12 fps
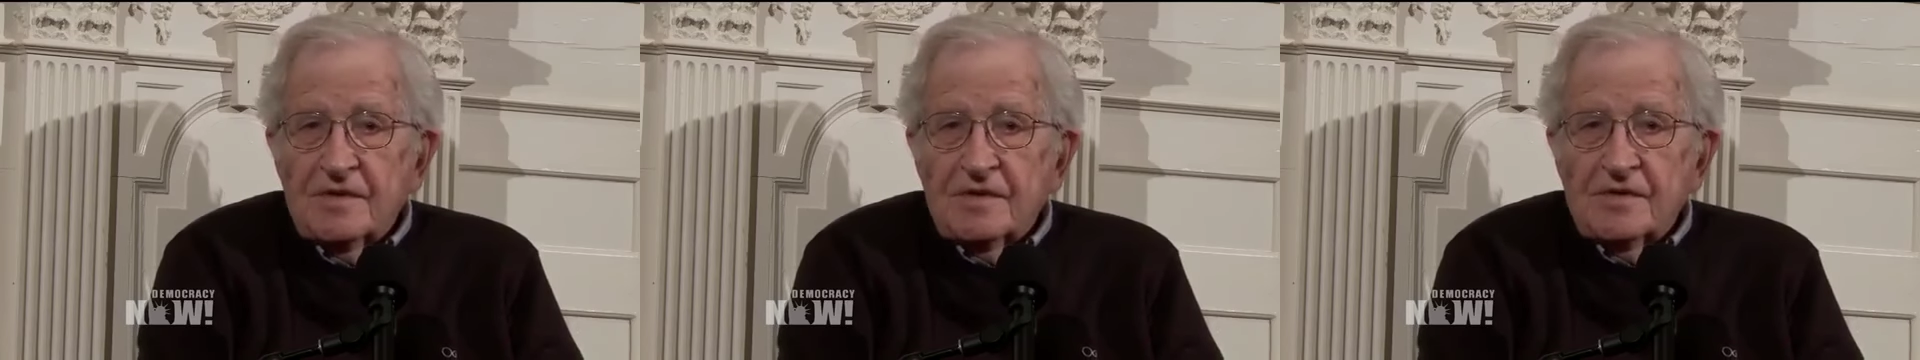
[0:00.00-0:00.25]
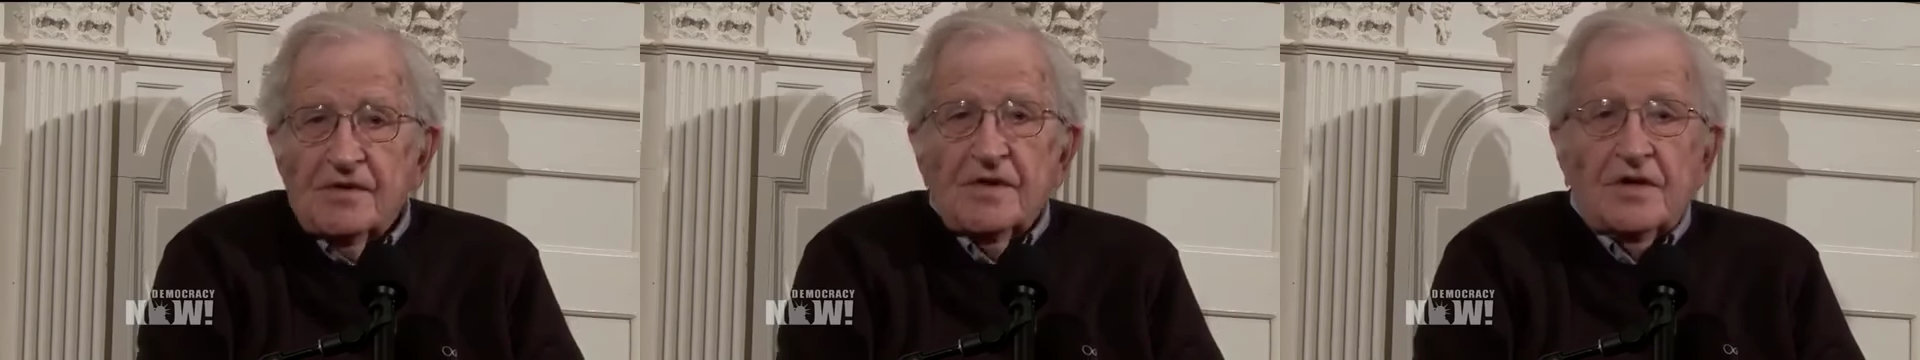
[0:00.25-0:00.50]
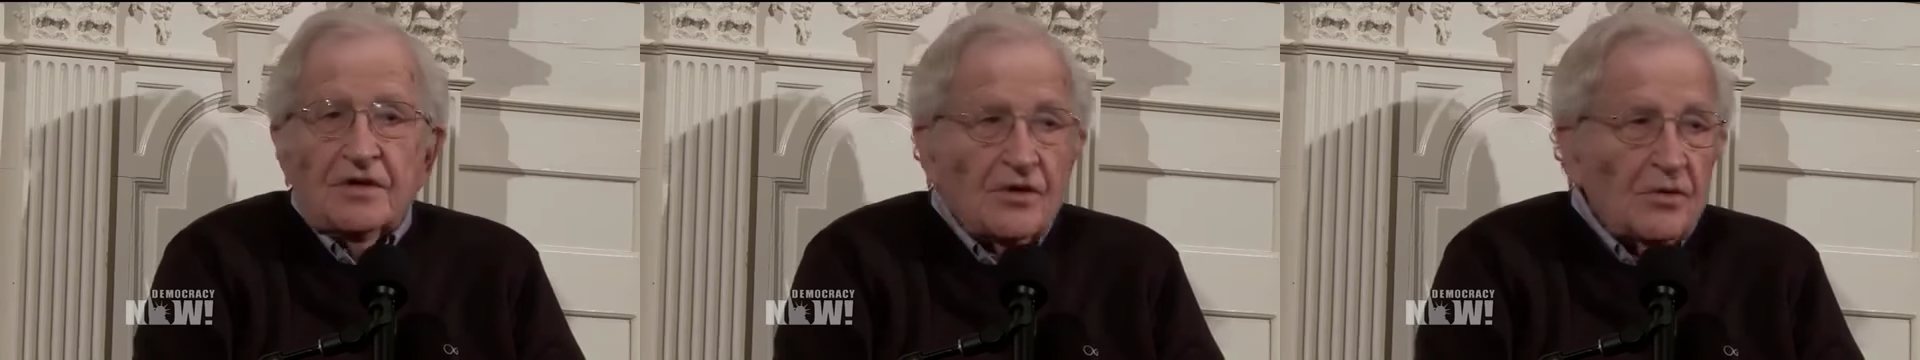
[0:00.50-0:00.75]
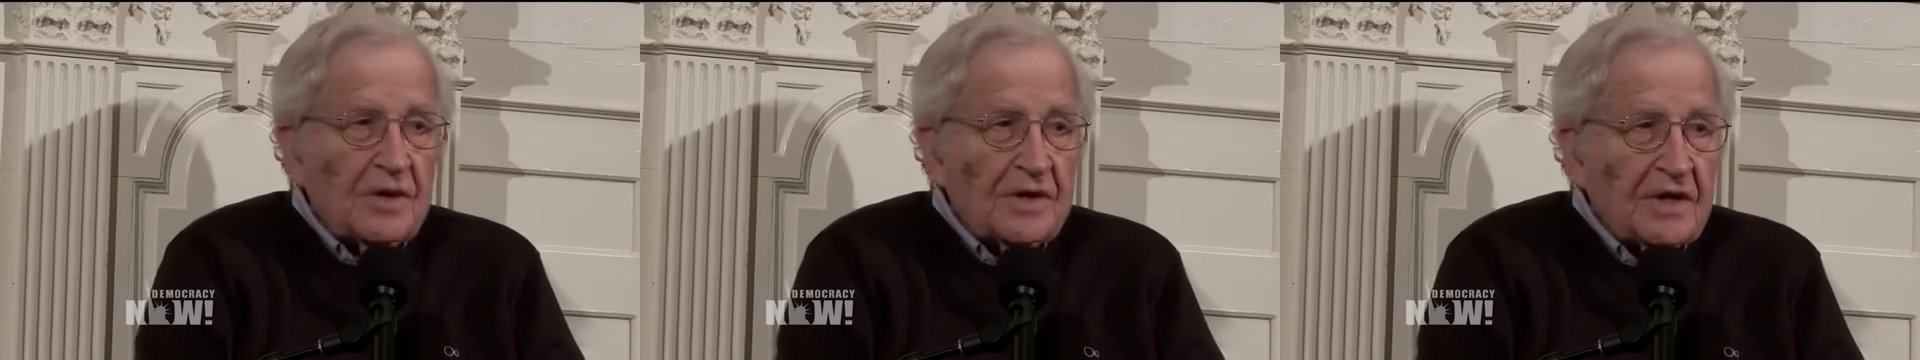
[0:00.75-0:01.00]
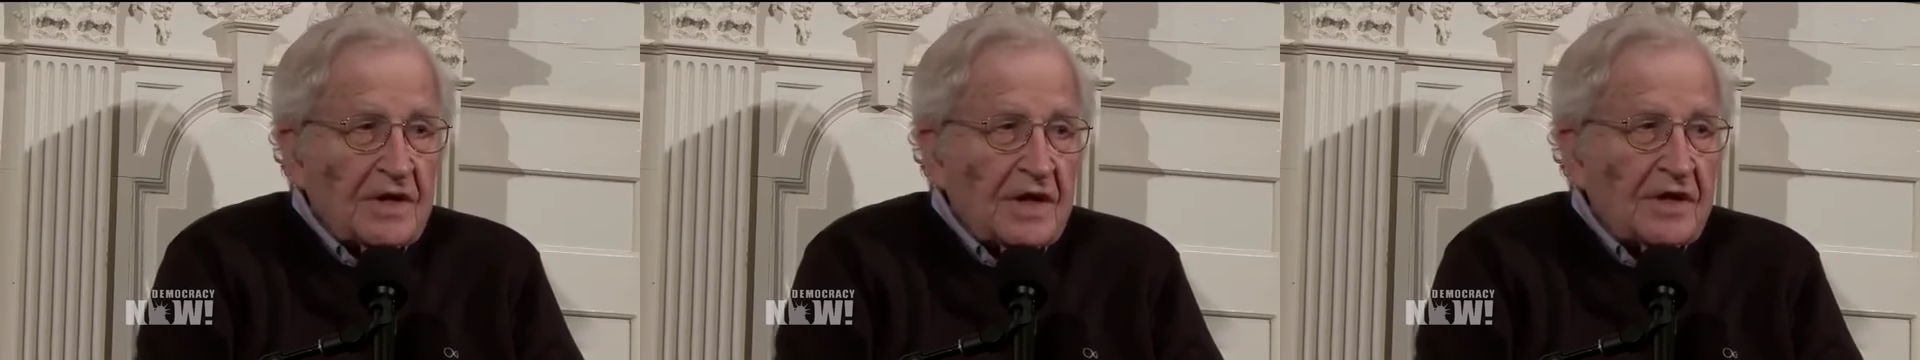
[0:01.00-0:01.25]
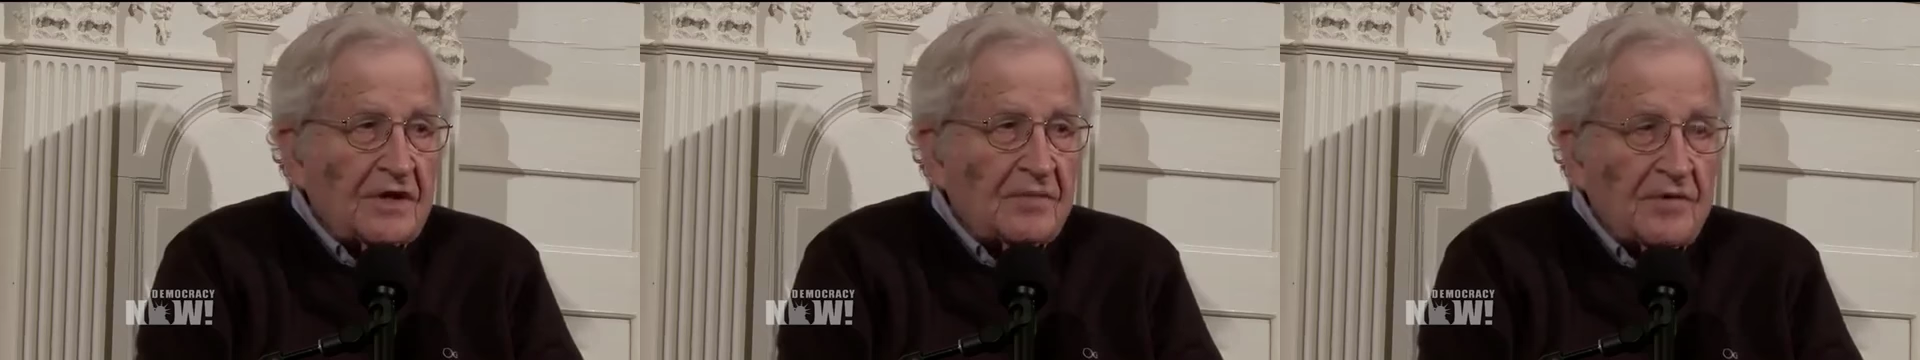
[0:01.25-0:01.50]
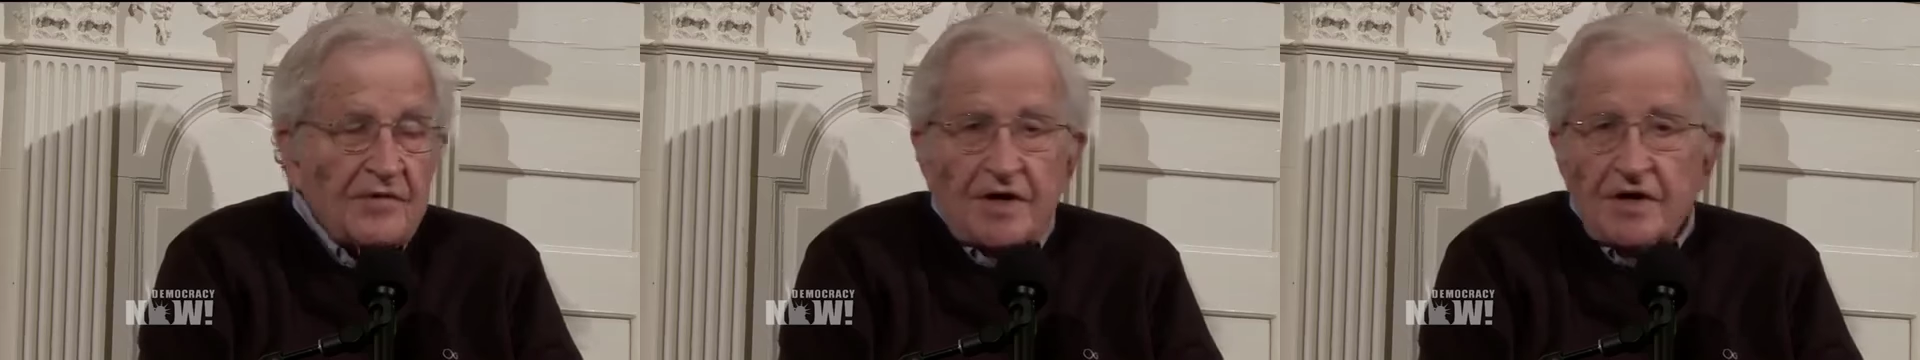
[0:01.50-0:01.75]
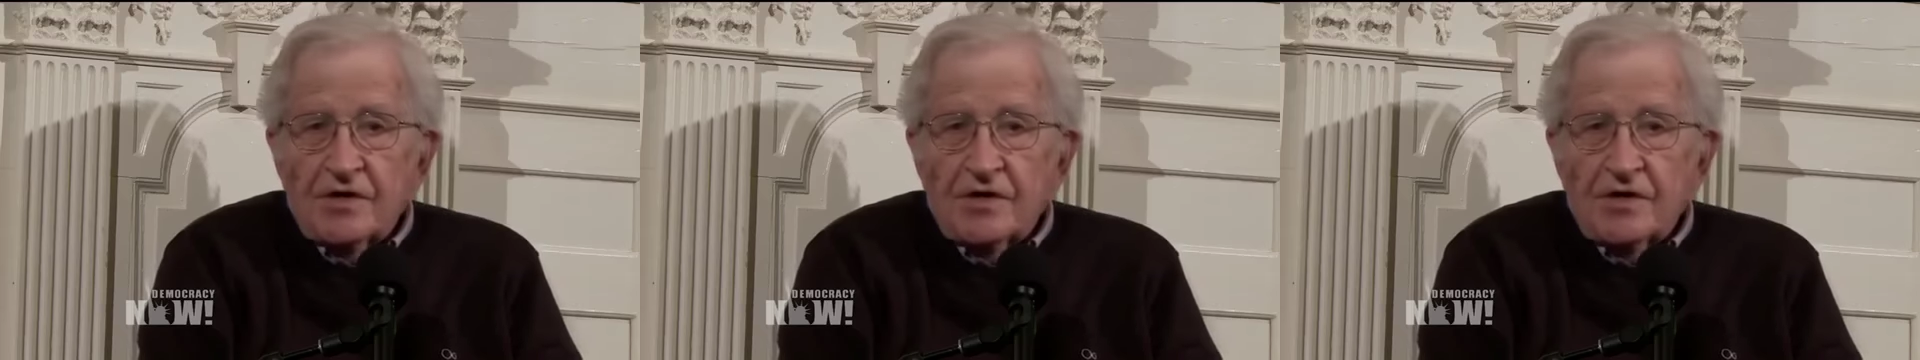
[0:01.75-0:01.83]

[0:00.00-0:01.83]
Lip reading: So they'll do what they can to prevent